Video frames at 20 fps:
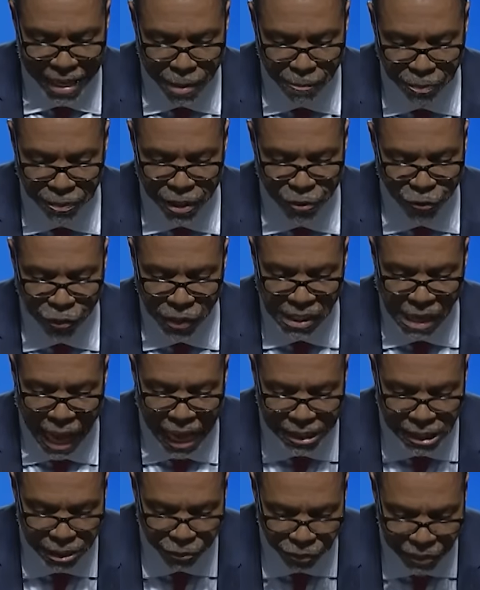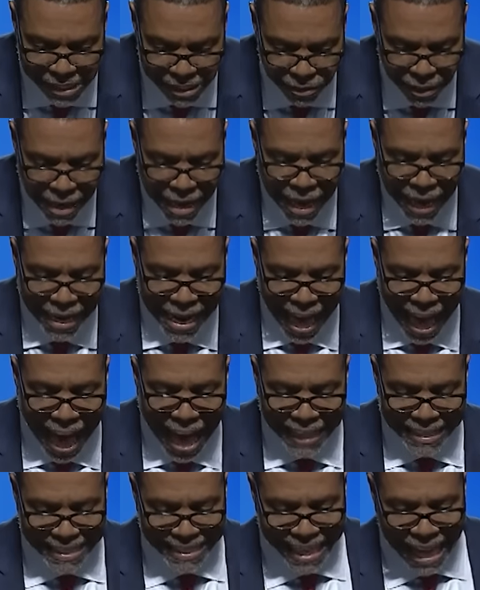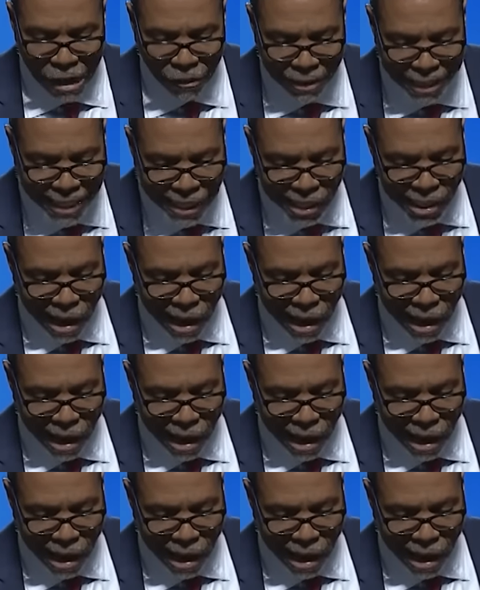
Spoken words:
empty philosophies and high-sounding